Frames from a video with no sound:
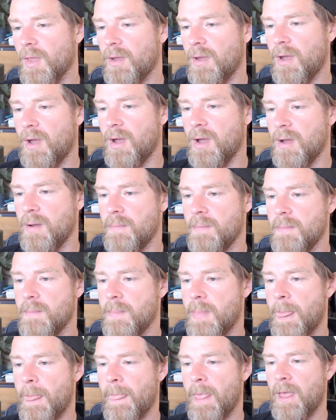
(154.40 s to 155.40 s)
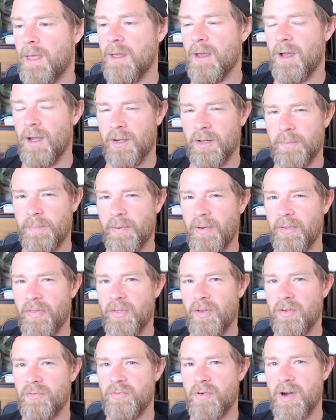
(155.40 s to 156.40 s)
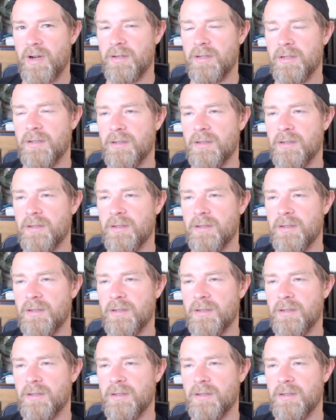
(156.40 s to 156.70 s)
I could have put a third rad,